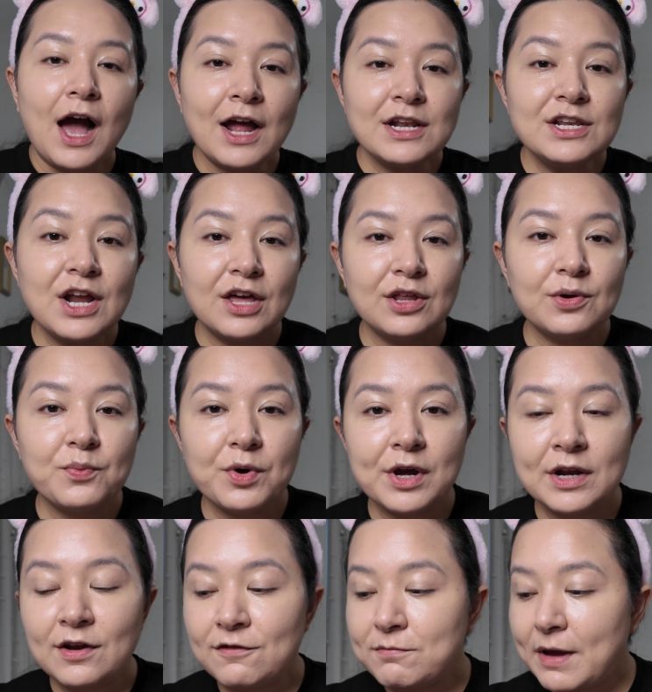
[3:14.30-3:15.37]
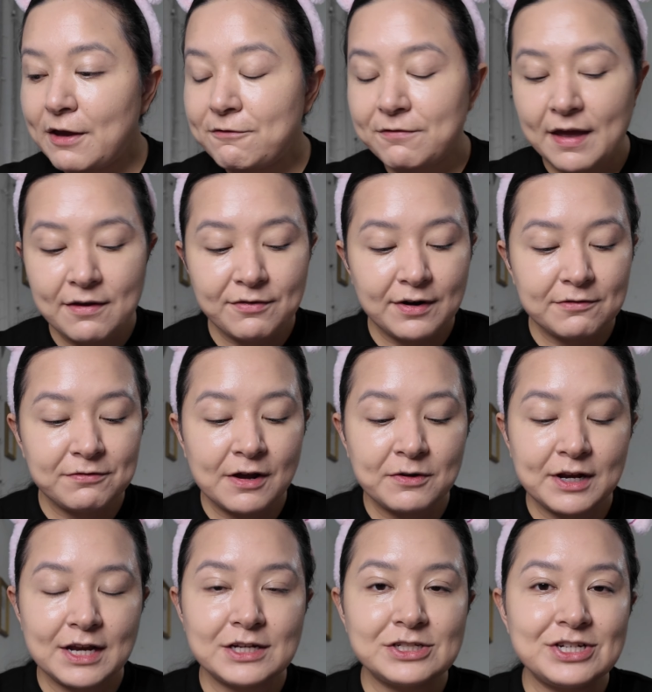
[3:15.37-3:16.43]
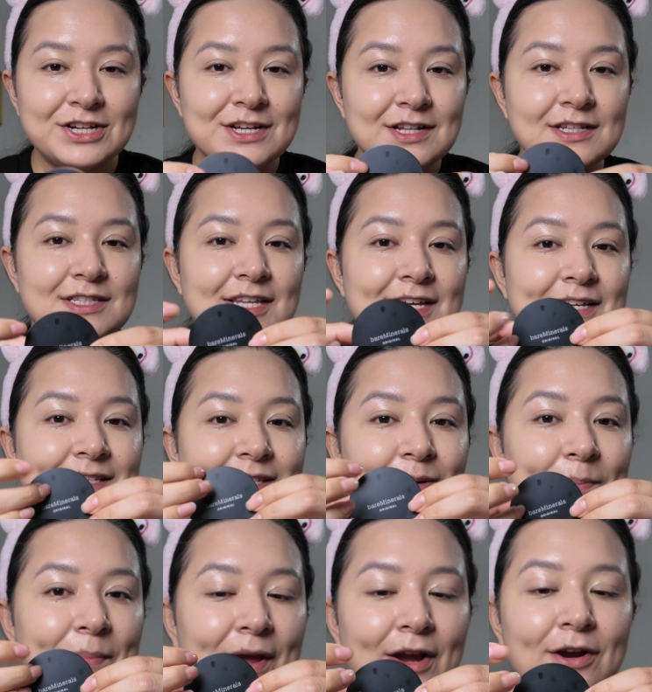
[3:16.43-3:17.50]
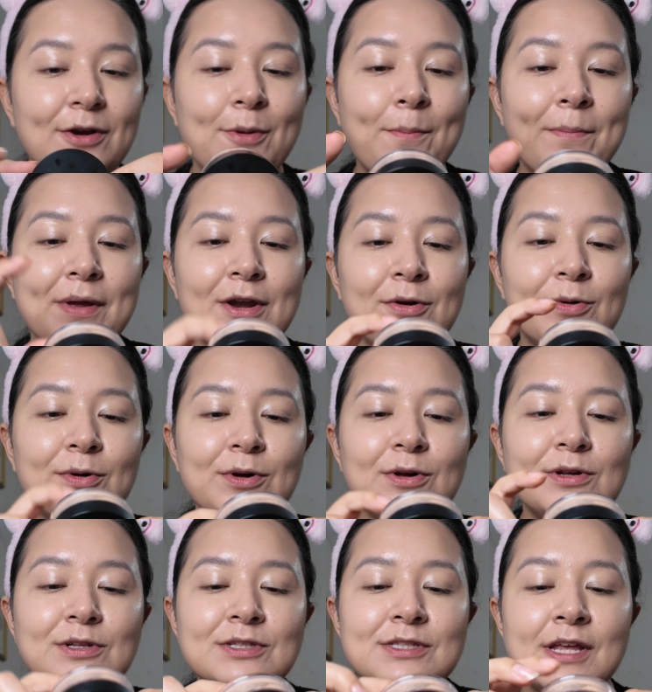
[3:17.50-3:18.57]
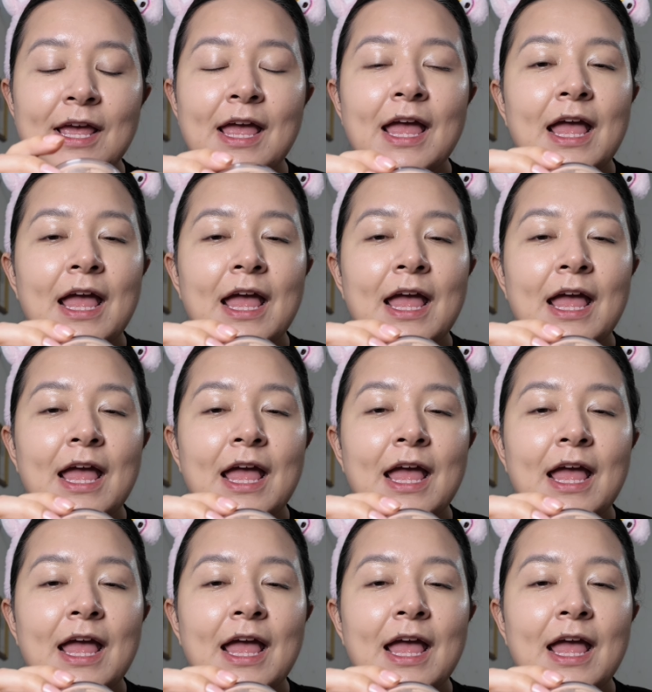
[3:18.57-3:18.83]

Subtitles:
Another one of my favorite foundations is the Bare Minerals.